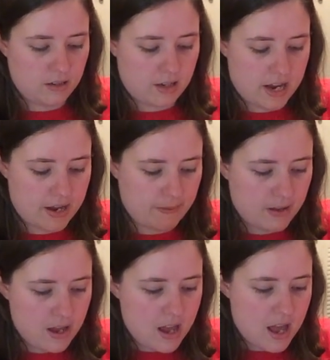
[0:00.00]
Yeah,
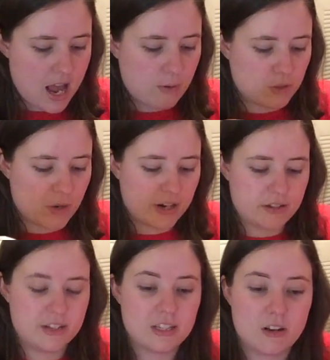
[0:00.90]
I was working
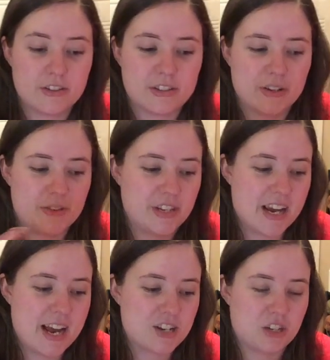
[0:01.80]
on this also the
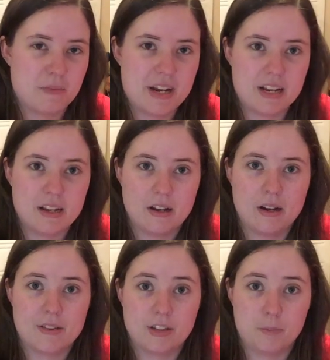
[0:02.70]
day I actually made
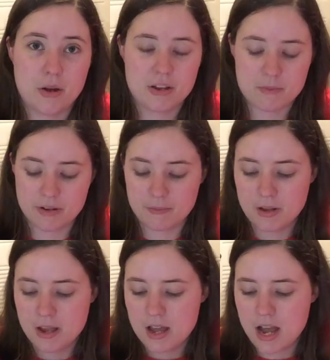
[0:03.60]
the little Pokemon.
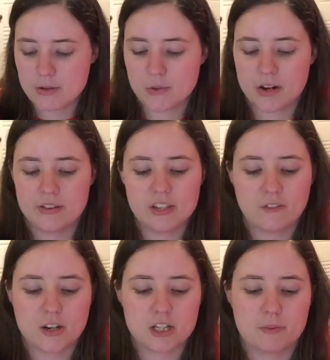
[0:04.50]
I was working on this
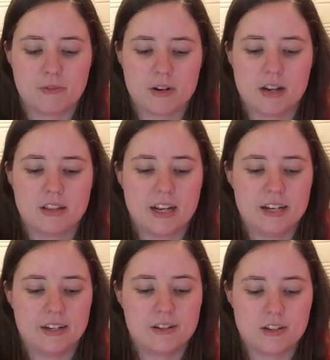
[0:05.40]
first before I got the
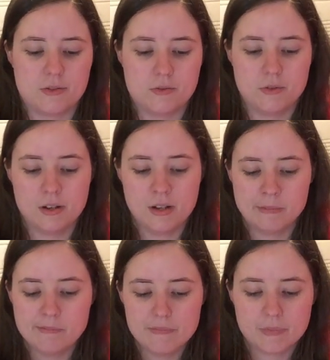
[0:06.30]
idea to
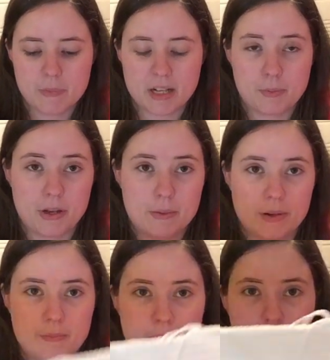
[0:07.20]
make the
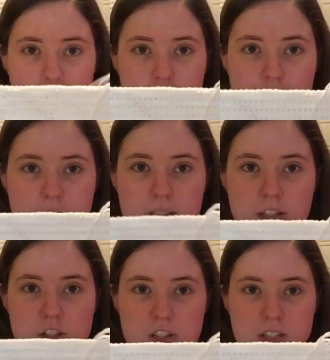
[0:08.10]
Pokemon. So this
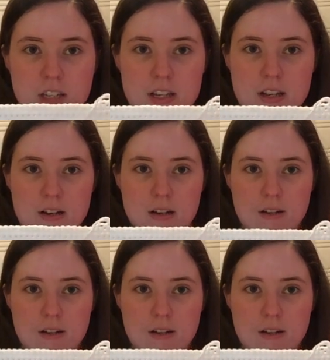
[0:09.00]
is just the